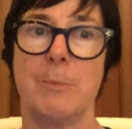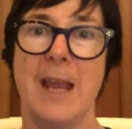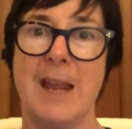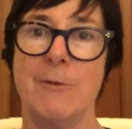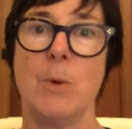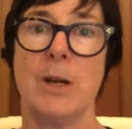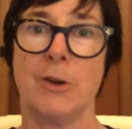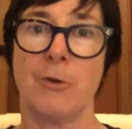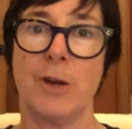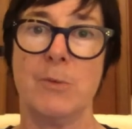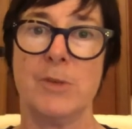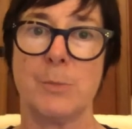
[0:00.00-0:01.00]
but everyone
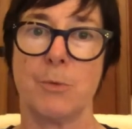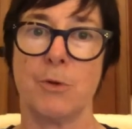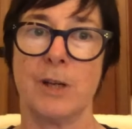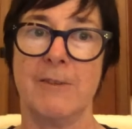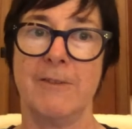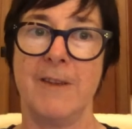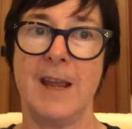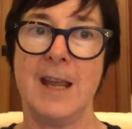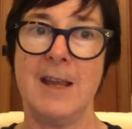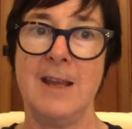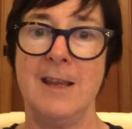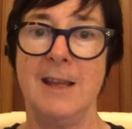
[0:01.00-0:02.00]
agreed was broadly
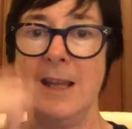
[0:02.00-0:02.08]
fair,